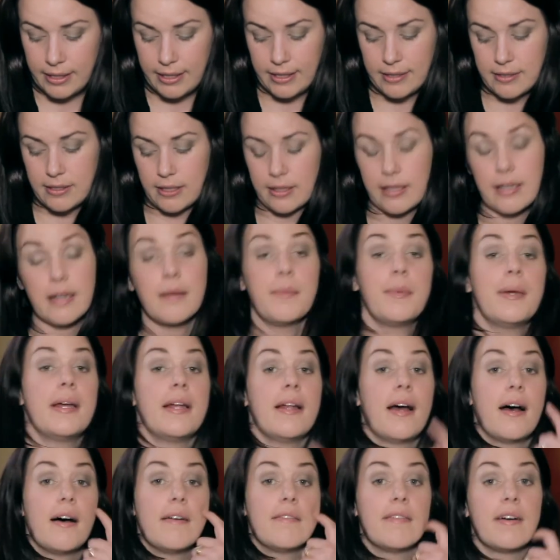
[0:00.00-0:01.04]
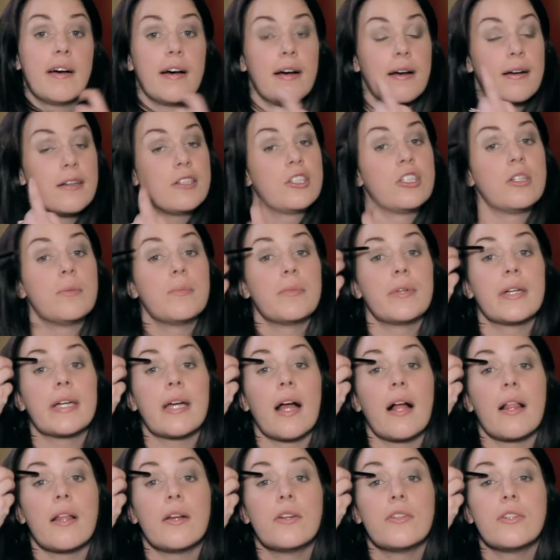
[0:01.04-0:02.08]
It's a little bit of a shimmery
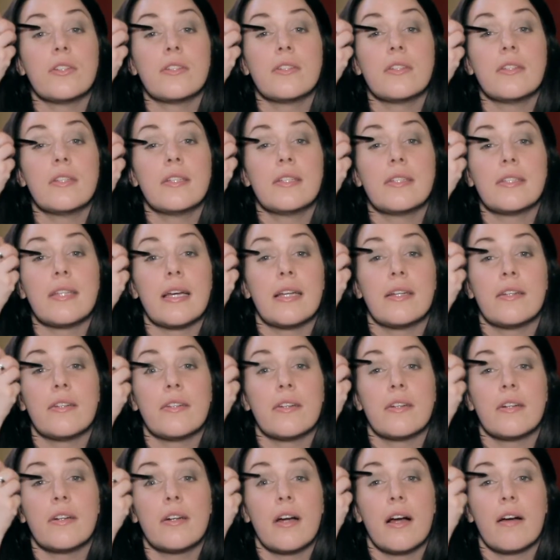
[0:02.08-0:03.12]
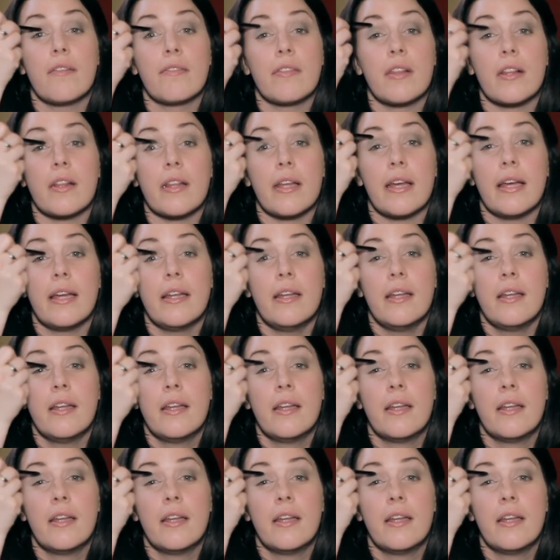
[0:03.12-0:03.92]
color just in the center of the lid.